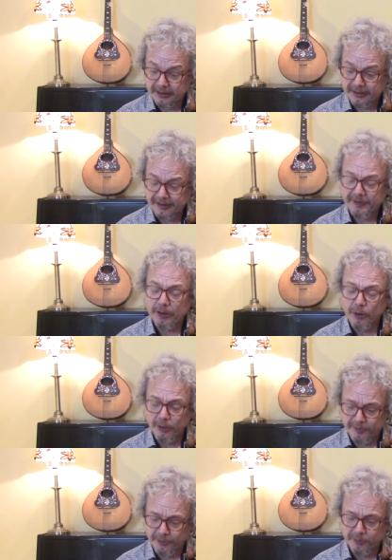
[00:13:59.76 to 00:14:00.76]
Uh, in fact,
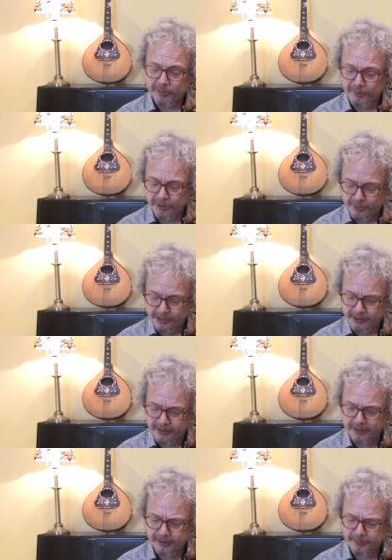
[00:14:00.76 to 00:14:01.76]
all of it would probably
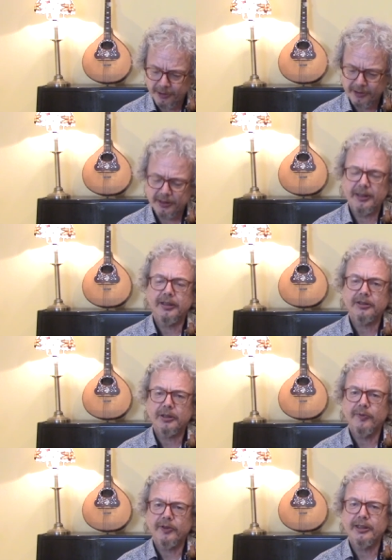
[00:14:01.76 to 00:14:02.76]
work, but
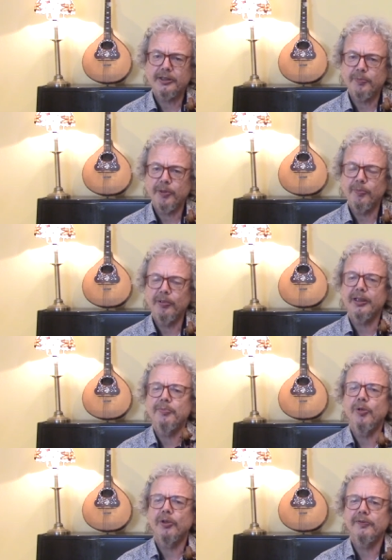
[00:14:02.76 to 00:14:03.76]
some of it is probably
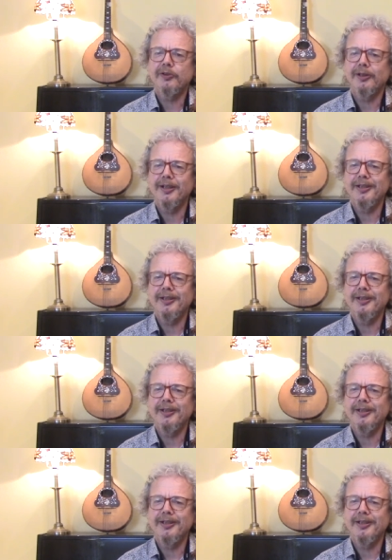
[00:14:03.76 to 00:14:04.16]
more difficult